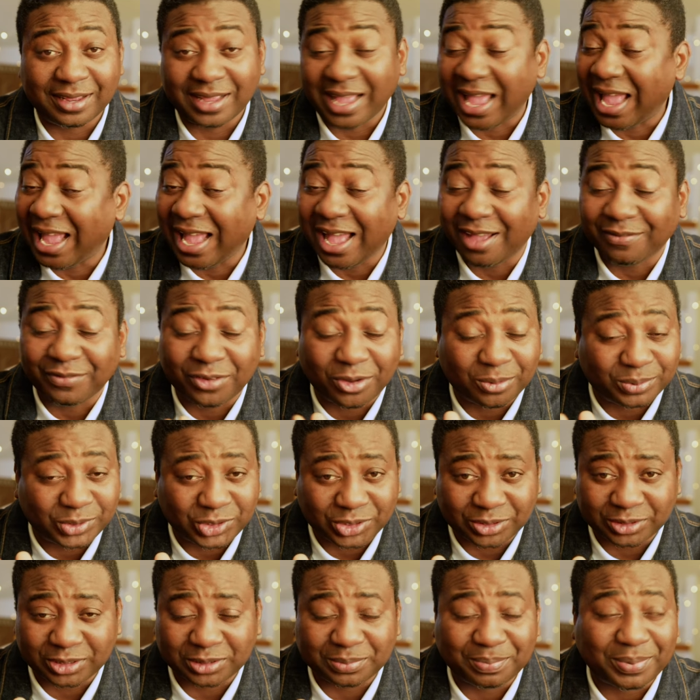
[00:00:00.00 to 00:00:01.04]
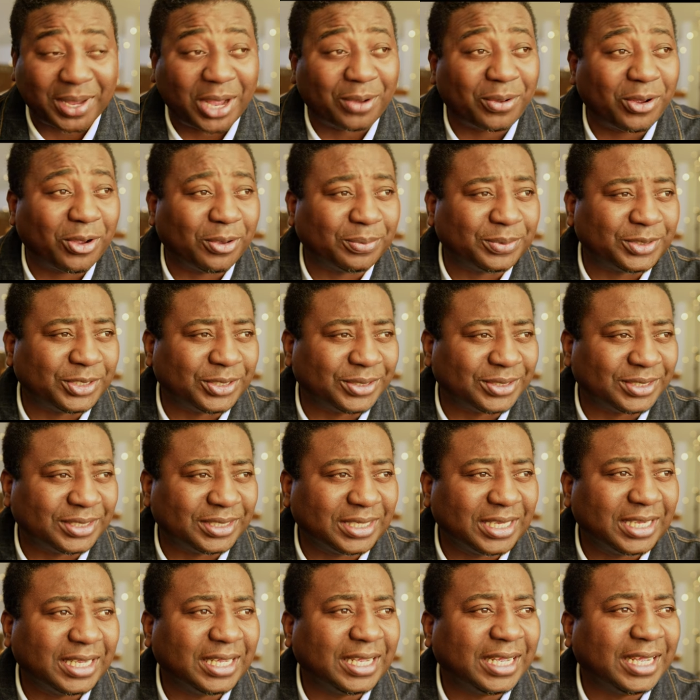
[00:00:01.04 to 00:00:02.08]
I have options, power options.
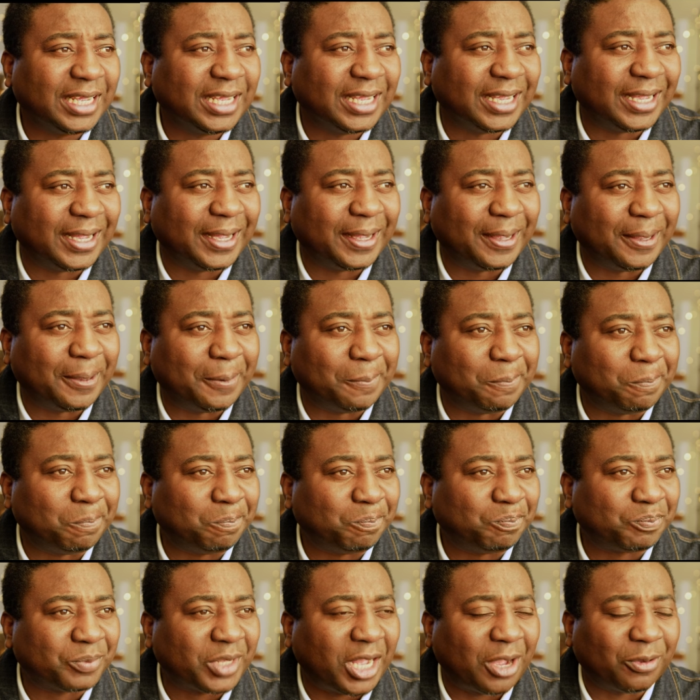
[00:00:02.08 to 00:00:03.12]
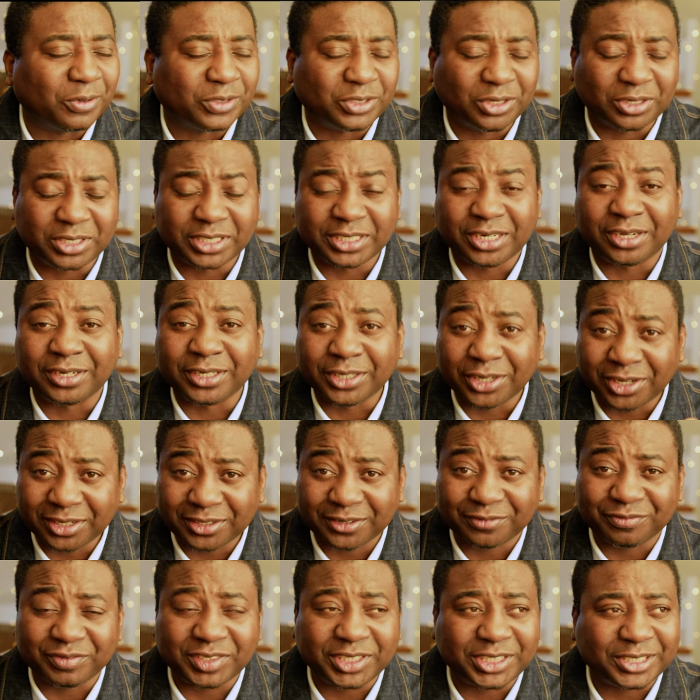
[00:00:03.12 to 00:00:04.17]
I will talk in
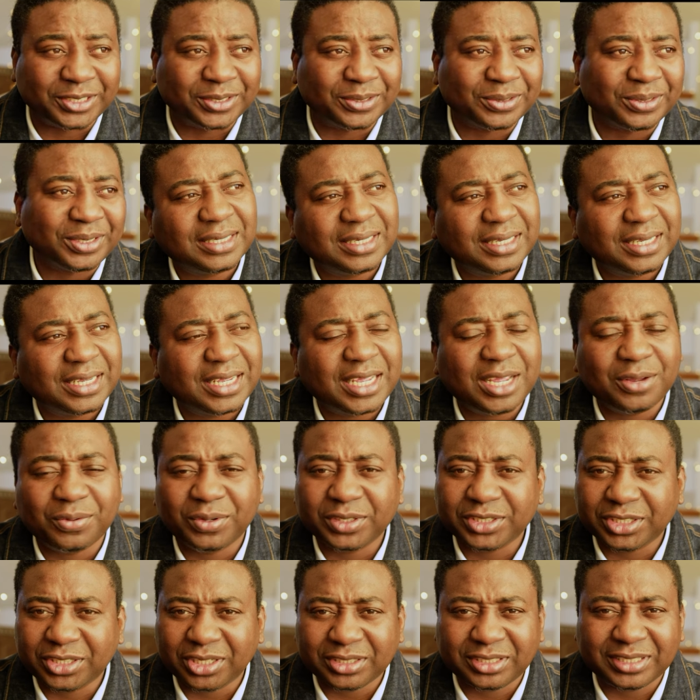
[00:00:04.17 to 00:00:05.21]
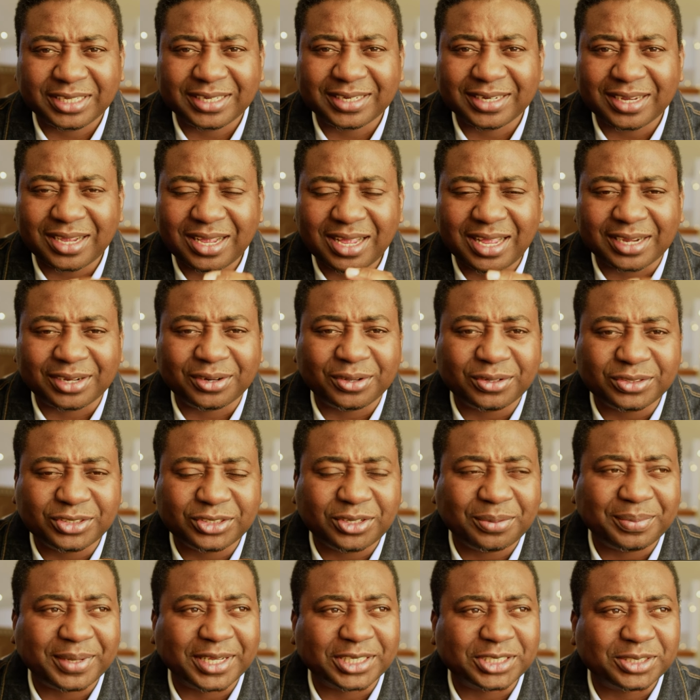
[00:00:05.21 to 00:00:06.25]
another video. It was just an
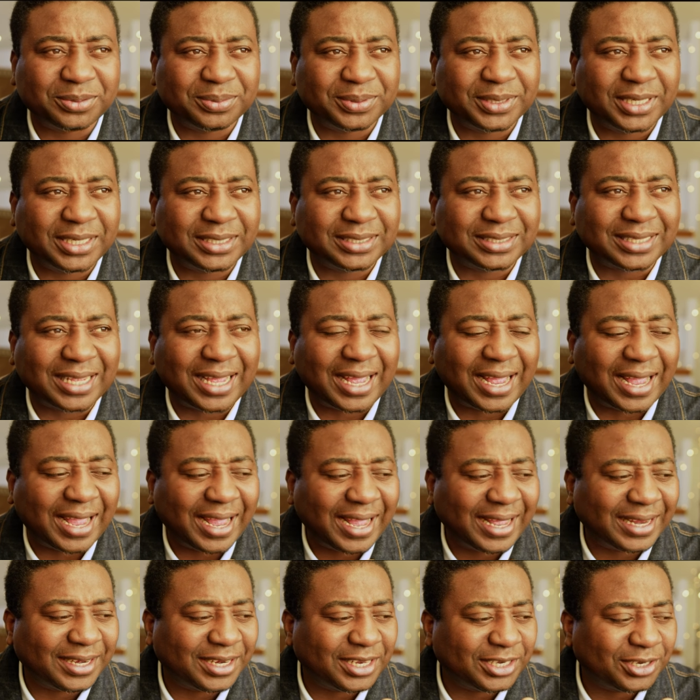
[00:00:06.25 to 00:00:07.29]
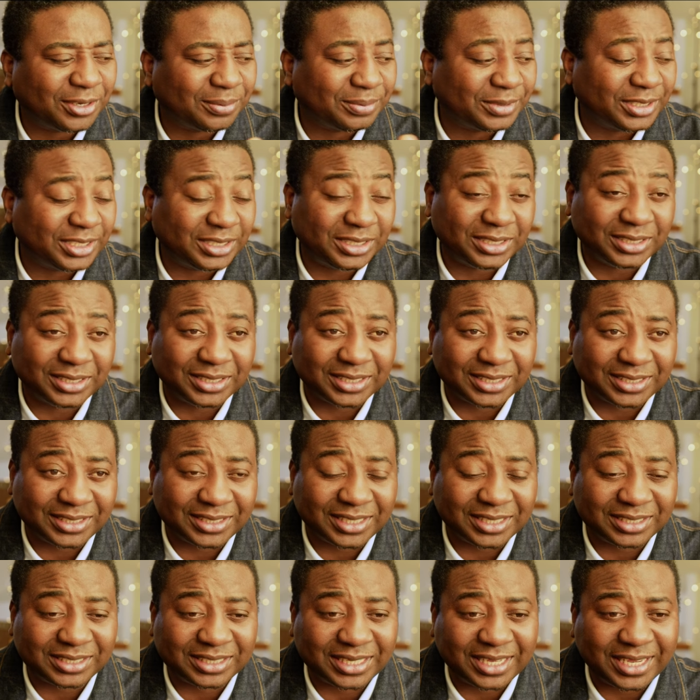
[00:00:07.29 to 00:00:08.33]
awesome experience. I ended up dishing the
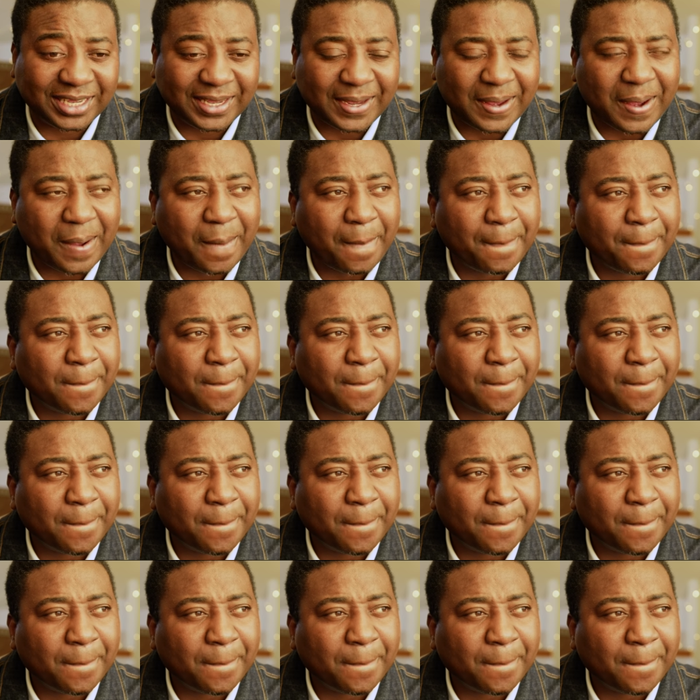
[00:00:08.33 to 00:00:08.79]
6K,